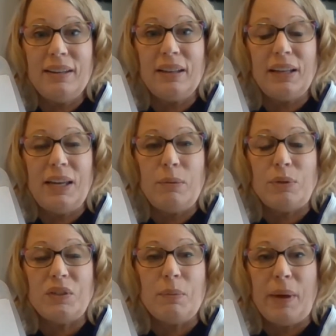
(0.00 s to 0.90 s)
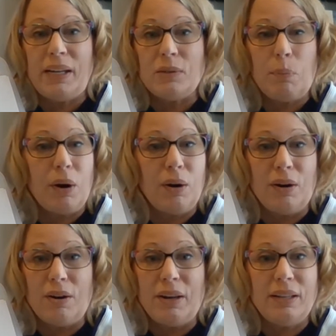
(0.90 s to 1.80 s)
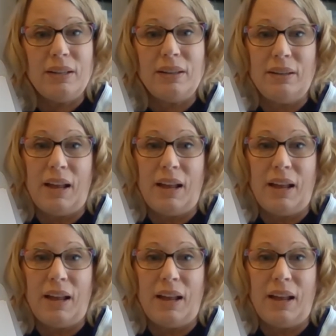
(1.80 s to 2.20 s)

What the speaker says: Like he was somebody's bird. And